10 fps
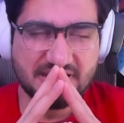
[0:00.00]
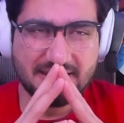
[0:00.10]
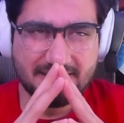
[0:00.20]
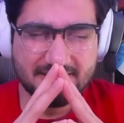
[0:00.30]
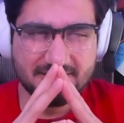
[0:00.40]

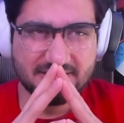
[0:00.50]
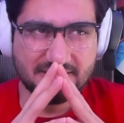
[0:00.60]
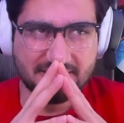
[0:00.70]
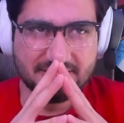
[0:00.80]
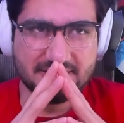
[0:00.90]
Aang
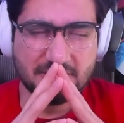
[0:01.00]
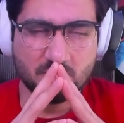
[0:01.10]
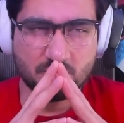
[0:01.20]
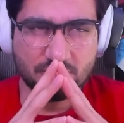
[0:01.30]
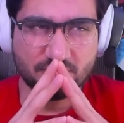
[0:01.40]
can now
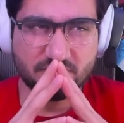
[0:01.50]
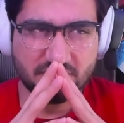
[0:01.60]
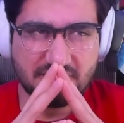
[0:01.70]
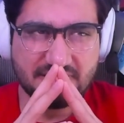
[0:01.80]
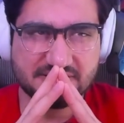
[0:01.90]
move
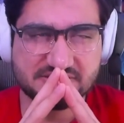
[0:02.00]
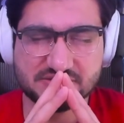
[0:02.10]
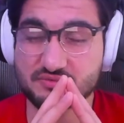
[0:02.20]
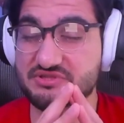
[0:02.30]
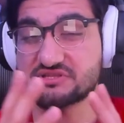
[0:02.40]

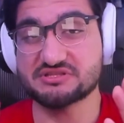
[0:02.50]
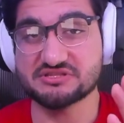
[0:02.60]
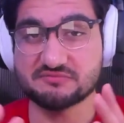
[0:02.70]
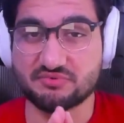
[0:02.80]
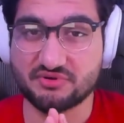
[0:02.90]
rocks, which is
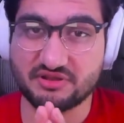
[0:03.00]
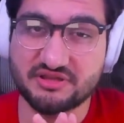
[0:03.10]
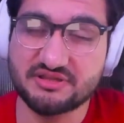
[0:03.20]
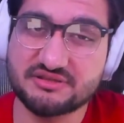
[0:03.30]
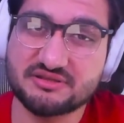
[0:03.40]
just
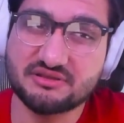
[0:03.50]
brilliant.